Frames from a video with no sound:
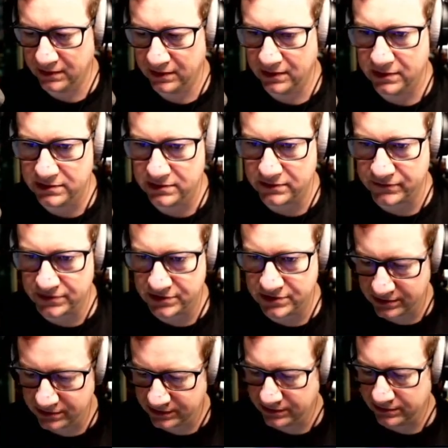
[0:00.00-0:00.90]
So if I
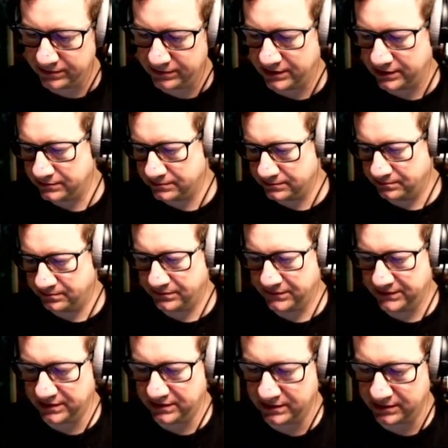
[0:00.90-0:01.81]
turn it on now,
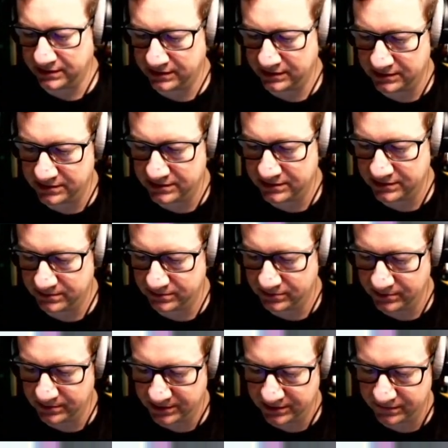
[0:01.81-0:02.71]
and it's
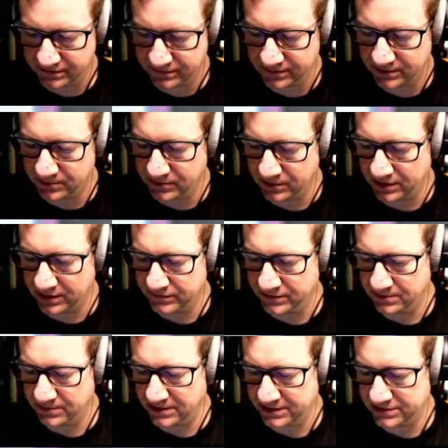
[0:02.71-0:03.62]
probably going to flip all over
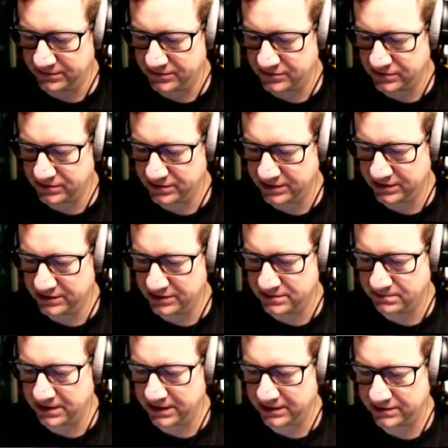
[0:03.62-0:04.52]
the place, I'll try and get this
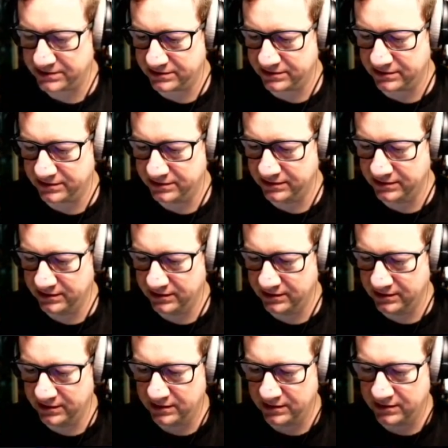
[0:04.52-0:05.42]
back to
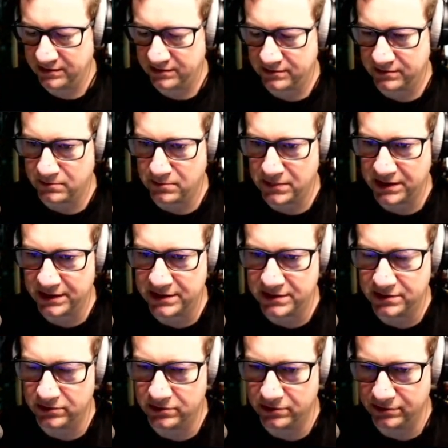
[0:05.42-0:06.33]
the
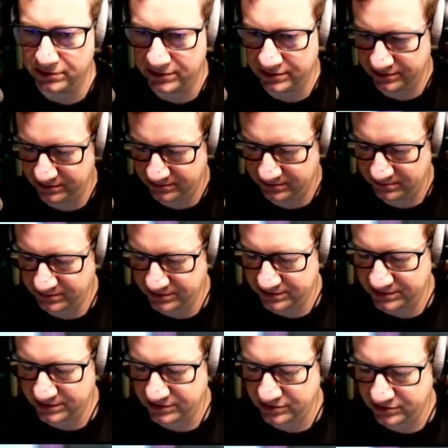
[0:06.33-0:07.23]
main on
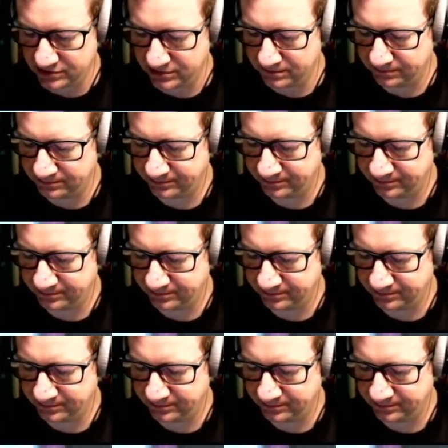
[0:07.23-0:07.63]
position